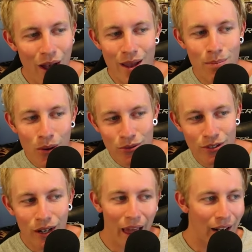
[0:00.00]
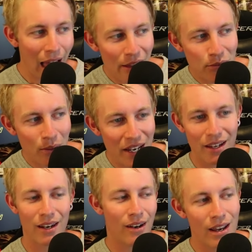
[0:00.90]
I posted like last
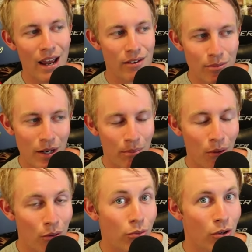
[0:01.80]
week and it hasn't been approved.